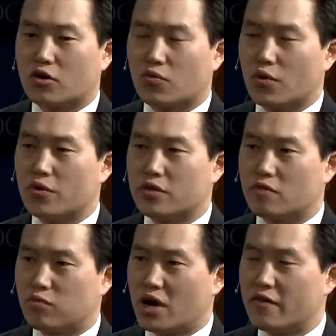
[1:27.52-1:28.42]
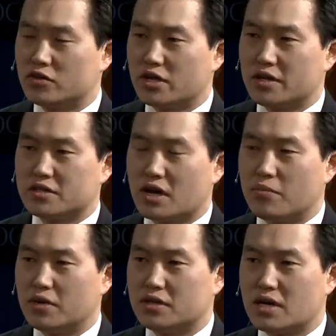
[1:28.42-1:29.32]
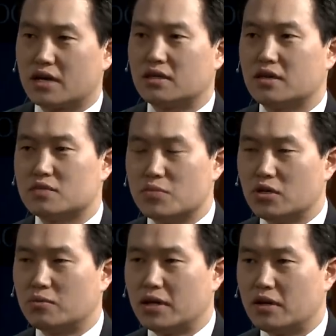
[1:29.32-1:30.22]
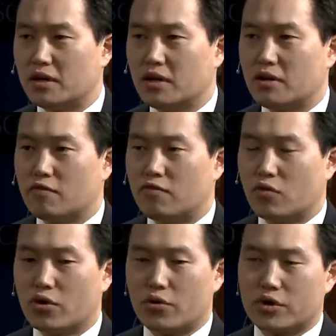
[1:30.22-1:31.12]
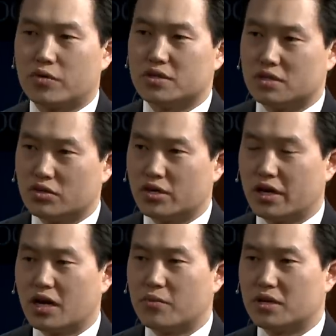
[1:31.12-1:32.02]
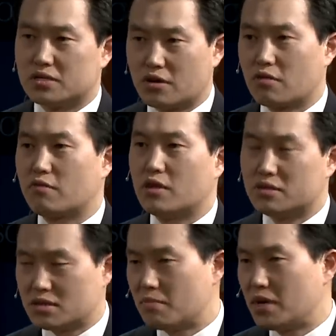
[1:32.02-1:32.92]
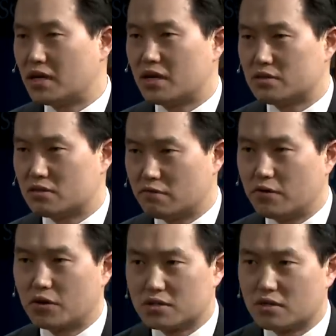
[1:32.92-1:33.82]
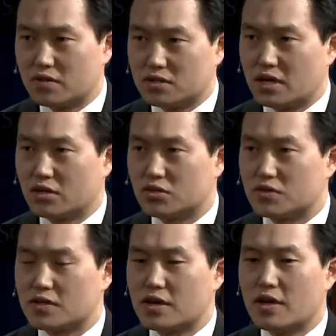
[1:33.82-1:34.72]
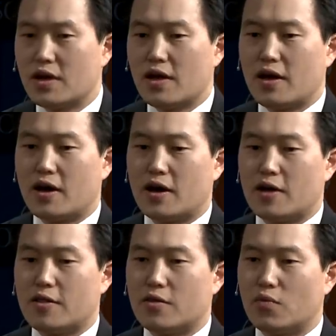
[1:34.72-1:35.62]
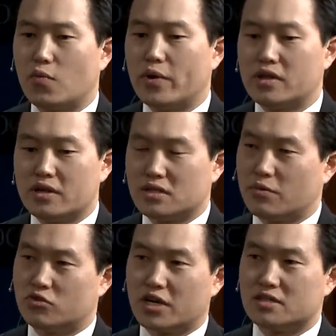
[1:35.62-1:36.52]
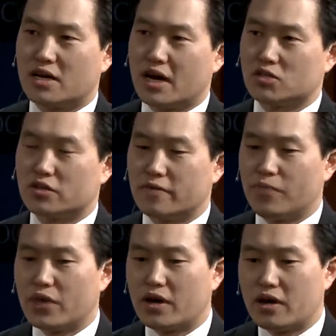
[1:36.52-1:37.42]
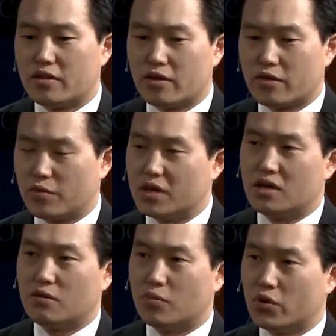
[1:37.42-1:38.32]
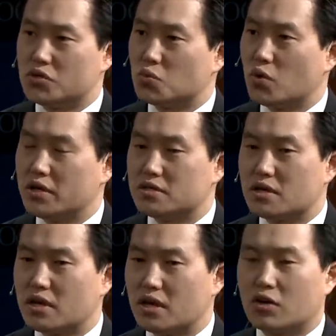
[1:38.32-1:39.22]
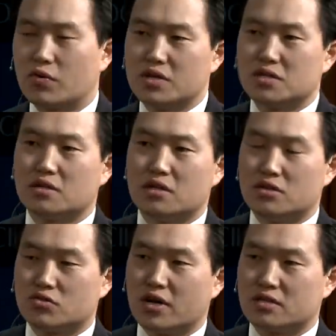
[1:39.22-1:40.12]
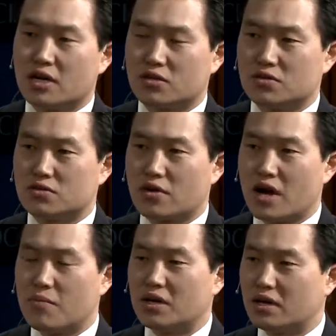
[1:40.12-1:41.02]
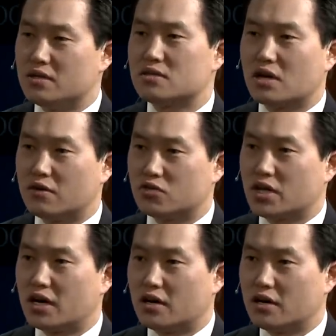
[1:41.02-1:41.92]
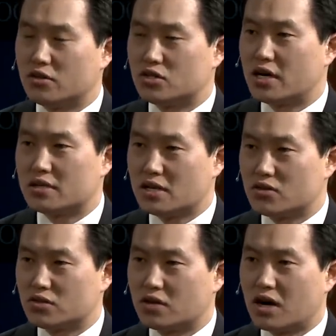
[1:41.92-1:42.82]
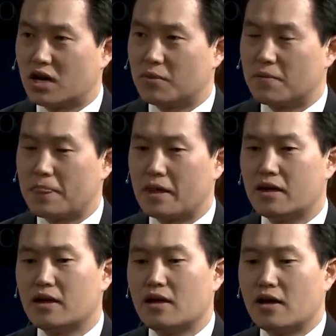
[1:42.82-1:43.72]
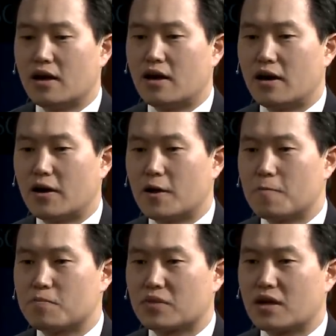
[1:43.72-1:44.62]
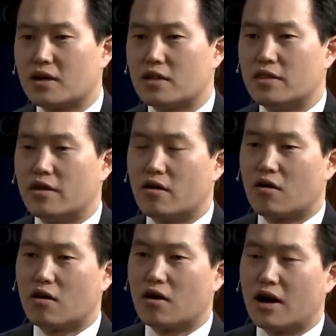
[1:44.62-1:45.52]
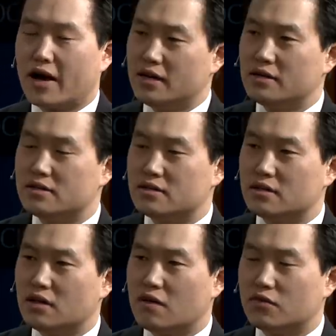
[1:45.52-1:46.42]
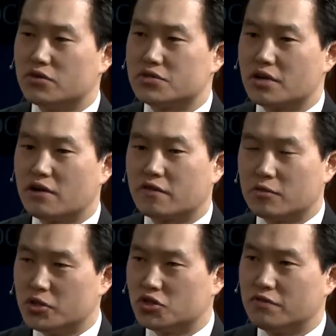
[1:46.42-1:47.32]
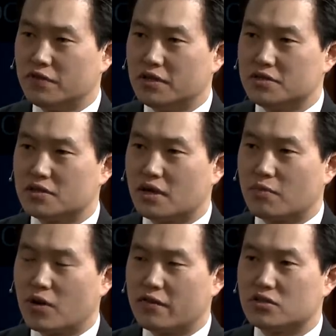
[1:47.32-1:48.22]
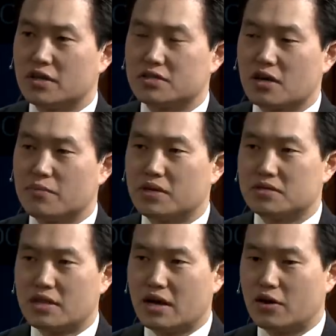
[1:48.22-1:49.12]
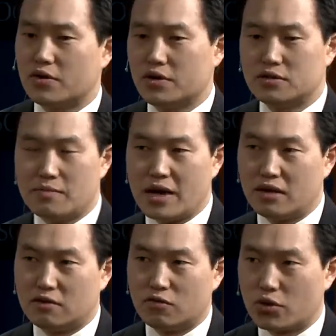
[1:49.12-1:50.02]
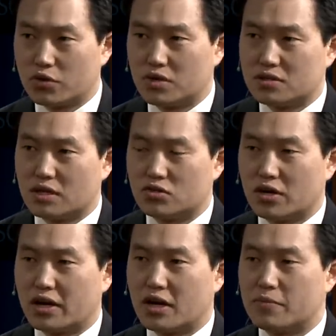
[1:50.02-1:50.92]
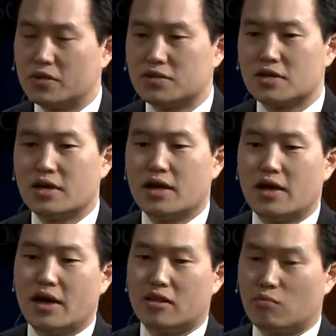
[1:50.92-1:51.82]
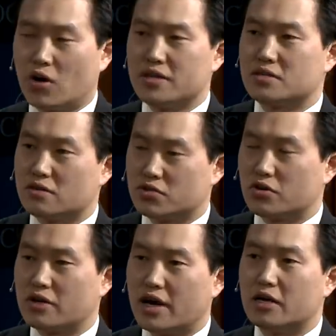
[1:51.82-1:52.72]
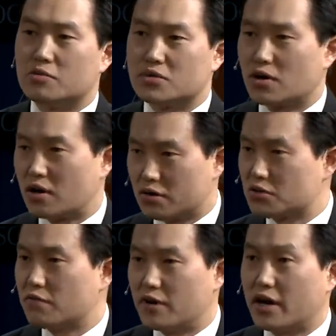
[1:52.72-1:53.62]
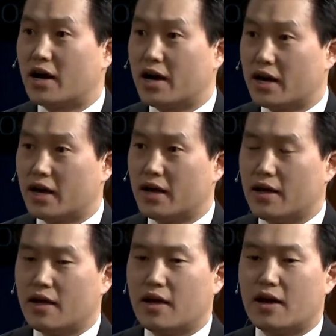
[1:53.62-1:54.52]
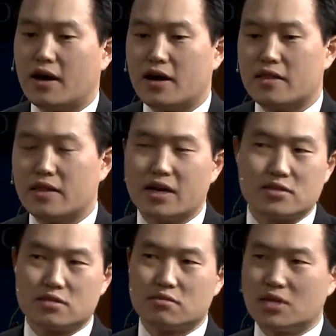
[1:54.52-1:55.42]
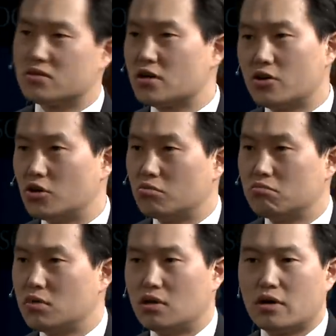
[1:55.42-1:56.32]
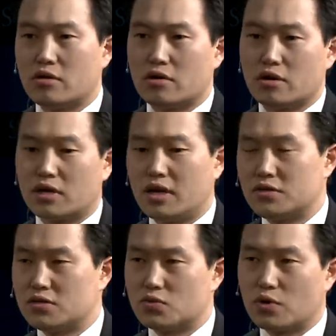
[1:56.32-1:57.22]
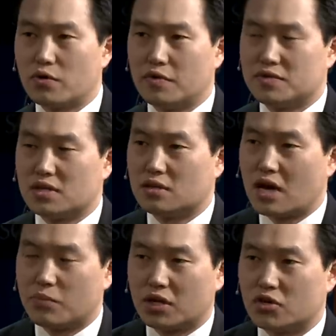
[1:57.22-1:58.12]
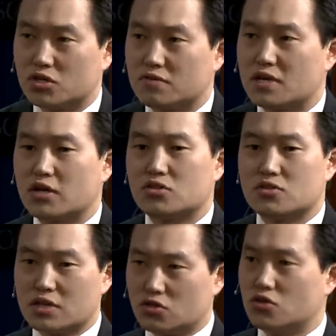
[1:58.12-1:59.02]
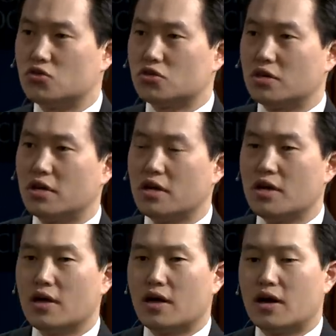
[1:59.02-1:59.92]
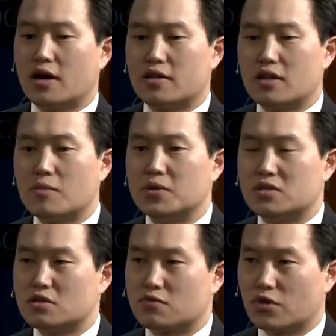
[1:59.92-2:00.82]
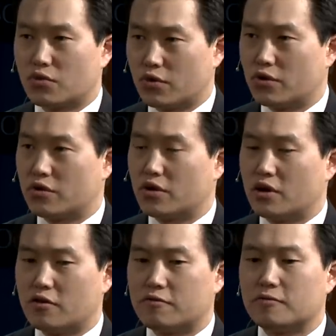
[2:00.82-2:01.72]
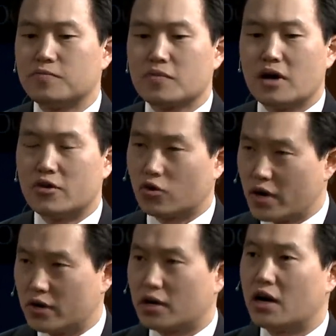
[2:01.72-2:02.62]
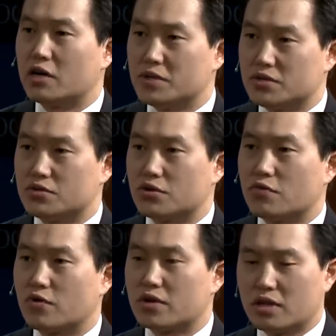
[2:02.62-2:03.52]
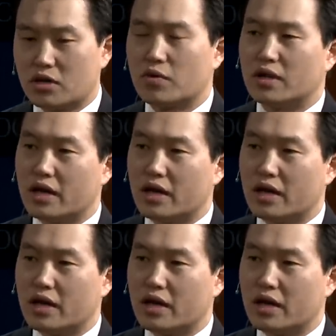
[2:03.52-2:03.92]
growth of private Chinese companies acting as middlemen for North Korean state trading companies that are, in some, many cases, the focus of these sanctions. With that type of transaction, there are three key points. One is that increasingly these transactions are happening inside of China and the Chinese national economy. There are heightened levels of commission fees that private Chinese companies now demand of North Korean state trading companies, and the prices of certain items are also very high. That's not new. In other cases where we've seen the application of sanctions, that's usually the impetus for the growth of underground economies and so forth, and they create